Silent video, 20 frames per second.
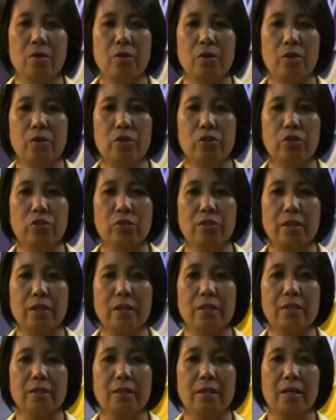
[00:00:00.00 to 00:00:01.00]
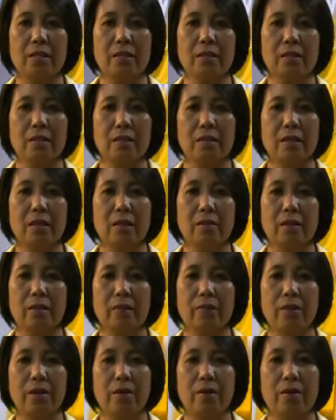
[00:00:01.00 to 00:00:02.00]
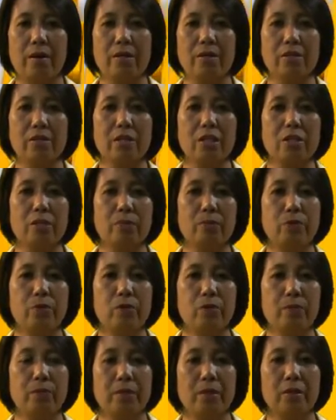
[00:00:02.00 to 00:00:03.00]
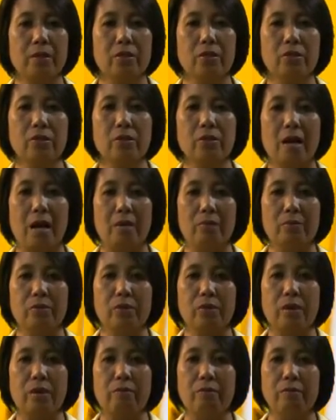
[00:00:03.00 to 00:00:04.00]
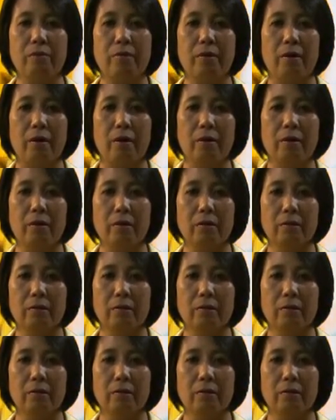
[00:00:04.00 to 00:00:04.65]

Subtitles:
which tells us that there are 6 pupils who love softball.